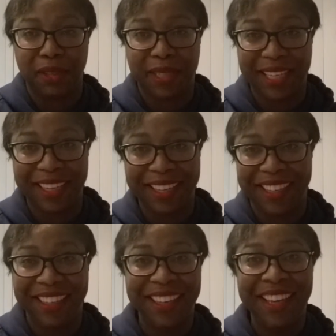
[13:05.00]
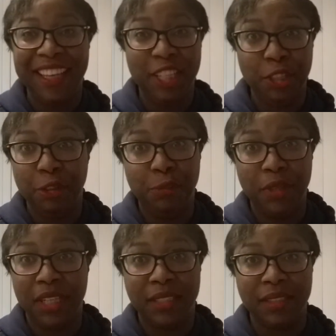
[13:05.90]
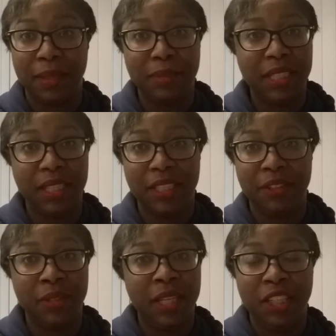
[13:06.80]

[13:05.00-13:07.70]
okay you the one i'm telling you